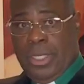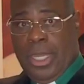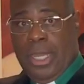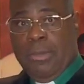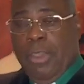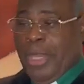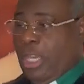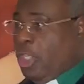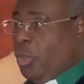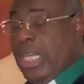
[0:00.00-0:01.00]
Huh?
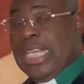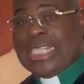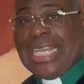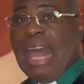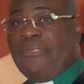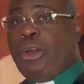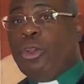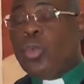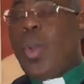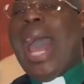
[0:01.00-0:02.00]
Because when he sent out
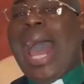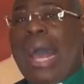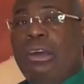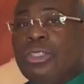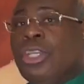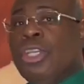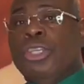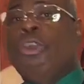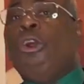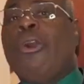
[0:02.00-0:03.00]
those wows,
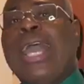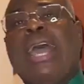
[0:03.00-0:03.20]
you don't